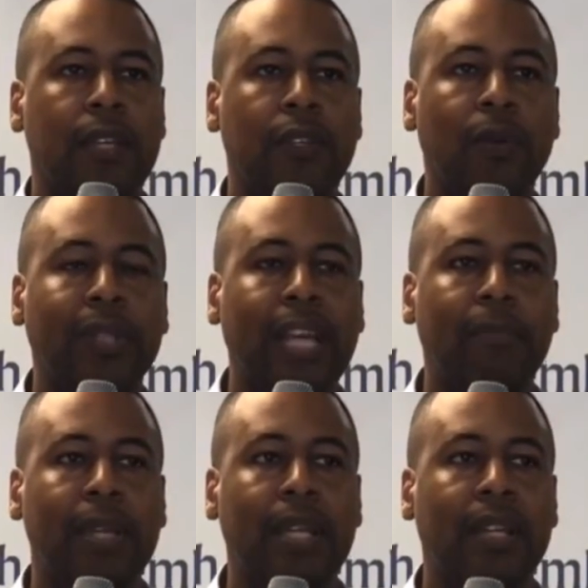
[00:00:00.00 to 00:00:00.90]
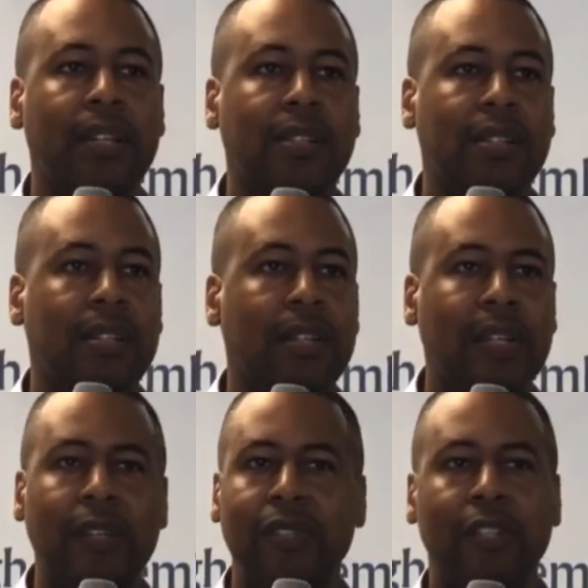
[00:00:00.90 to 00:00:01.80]
You know what that means?
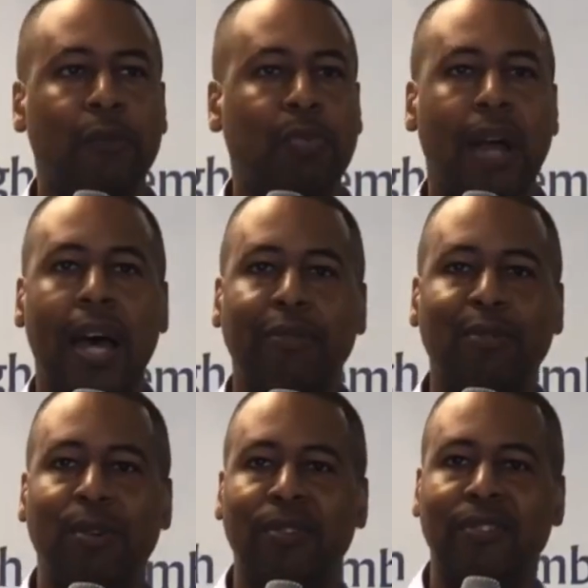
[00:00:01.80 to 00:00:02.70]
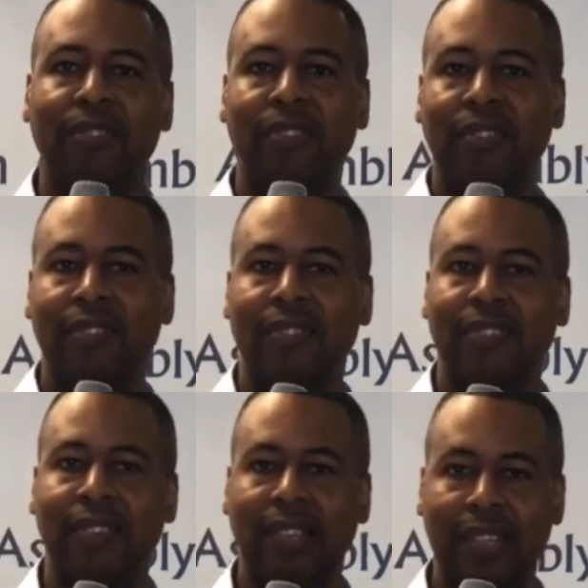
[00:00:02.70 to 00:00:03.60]
You're still prideful.
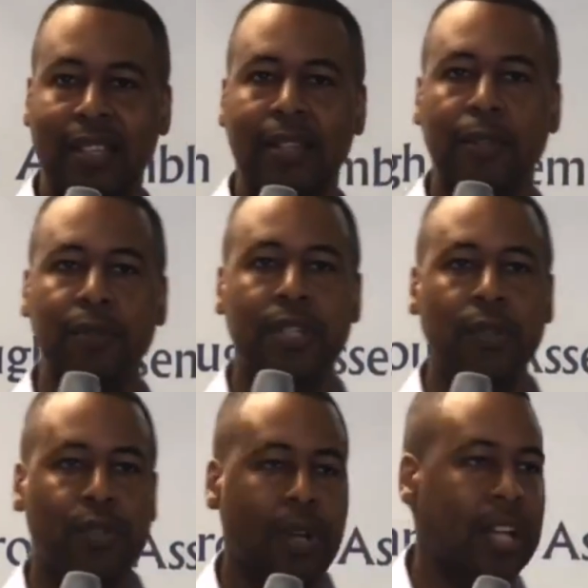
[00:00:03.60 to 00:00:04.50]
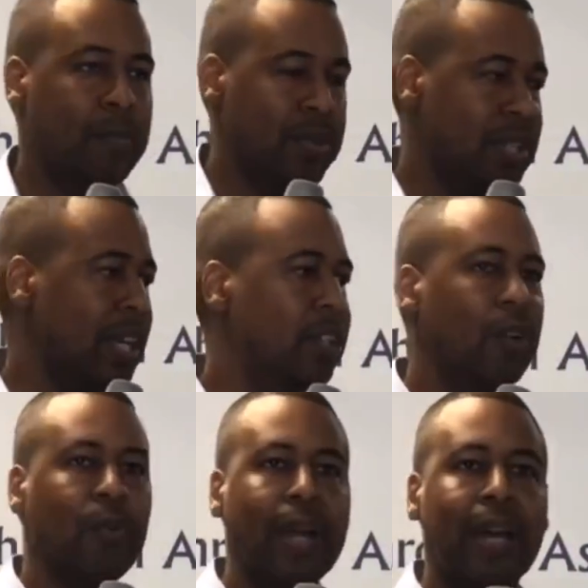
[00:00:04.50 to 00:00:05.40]
You're still trying to protect
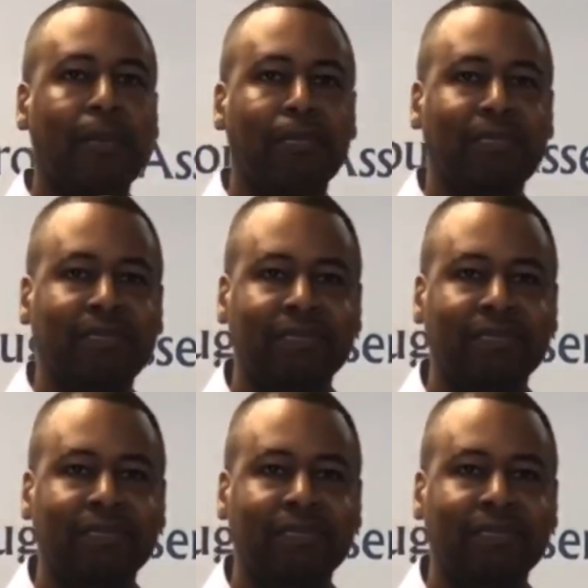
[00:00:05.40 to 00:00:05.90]
your rep.